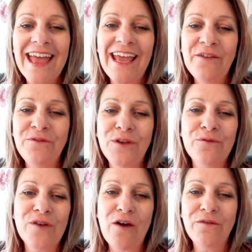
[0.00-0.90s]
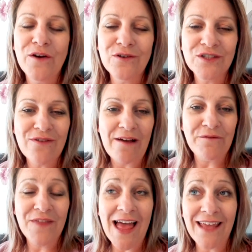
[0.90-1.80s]
if you've got a
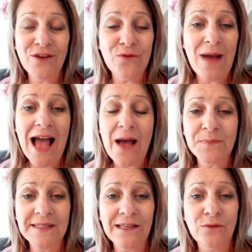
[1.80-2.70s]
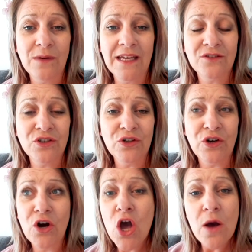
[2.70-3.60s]
photograph that you absolutely
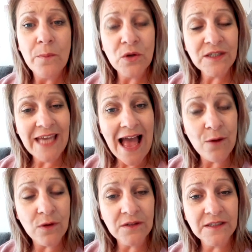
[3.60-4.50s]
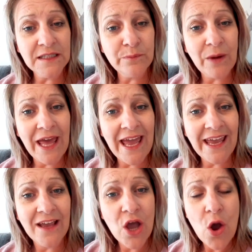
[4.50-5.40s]
adore, put it out on
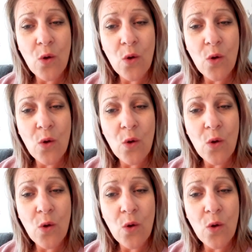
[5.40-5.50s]
display.